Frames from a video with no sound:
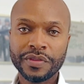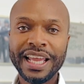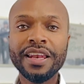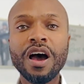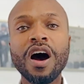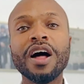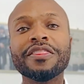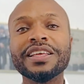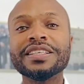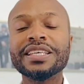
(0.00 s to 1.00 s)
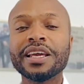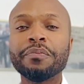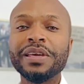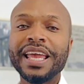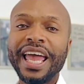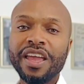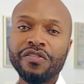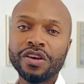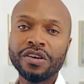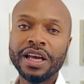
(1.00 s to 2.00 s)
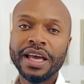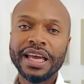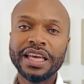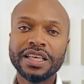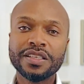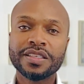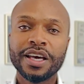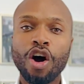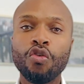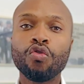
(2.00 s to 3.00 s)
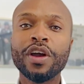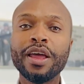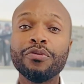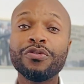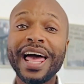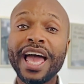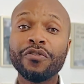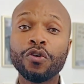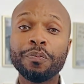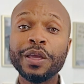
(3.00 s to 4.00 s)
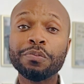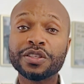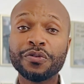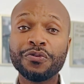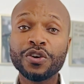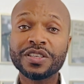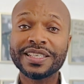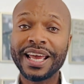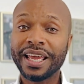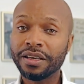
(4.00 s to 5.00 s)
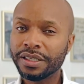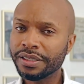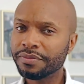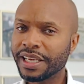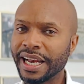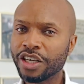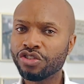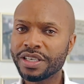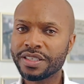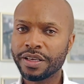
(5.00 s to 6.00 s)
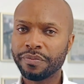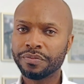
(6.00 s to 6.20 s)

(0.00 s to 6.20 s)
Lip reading: Inauthentic behavior is a red flag for people to first say, can I trust them?